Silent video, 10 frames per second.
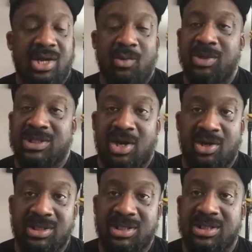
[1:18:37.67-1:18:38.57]
We turned
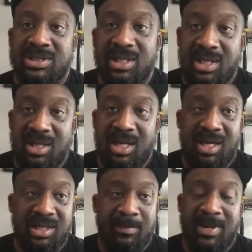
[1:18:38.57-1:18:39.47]
it
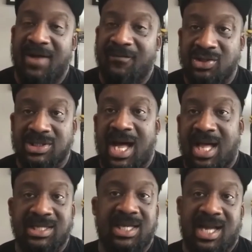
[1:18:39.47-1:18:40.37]
into the black version of
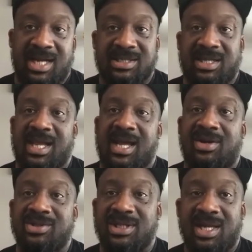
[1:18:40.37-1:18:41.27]
Holiday Cocktail
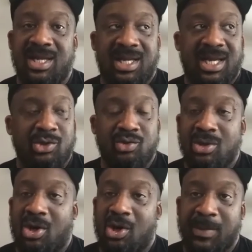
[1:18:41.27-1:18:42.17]
Lounge in New
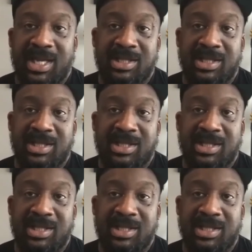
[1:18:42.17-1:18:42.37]
York, man.